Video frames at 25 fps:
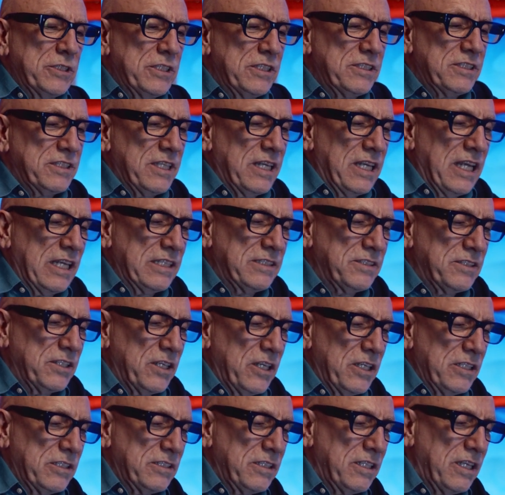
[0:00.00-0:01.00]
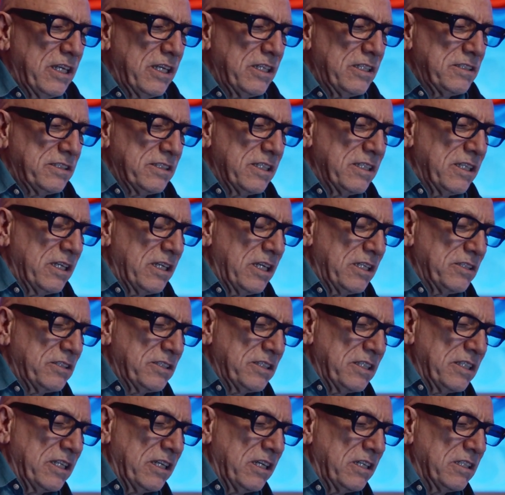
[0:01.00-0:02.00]
as
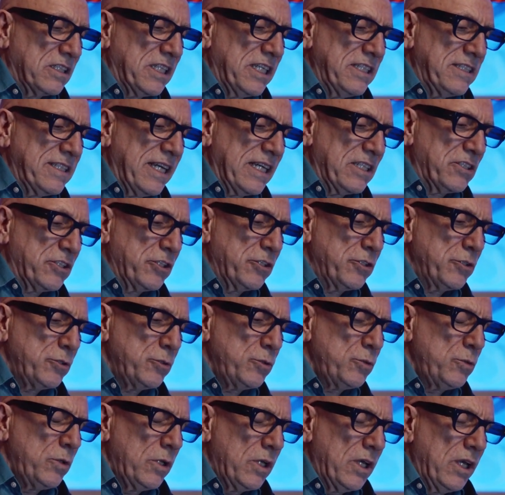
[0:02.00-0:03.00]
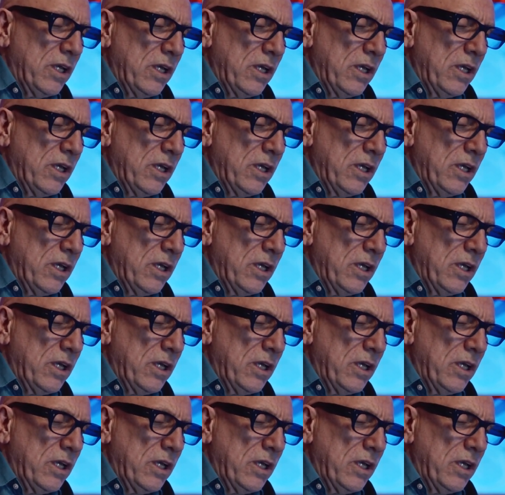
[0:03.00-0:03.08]
an architect who